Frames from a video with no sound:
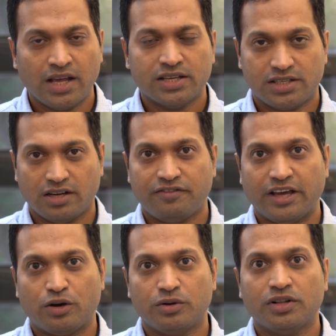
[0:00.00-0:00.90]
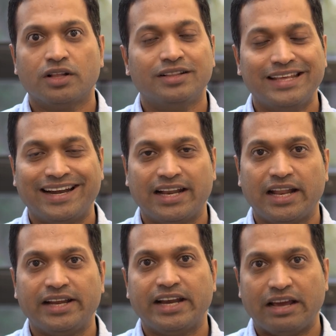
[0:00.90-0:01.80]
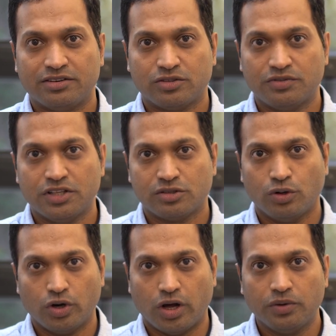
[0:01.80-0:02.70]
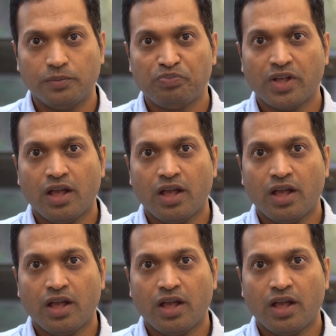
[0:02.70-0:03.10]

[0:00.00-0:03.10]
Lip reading: stuff around the underlying drivers of this slowdown.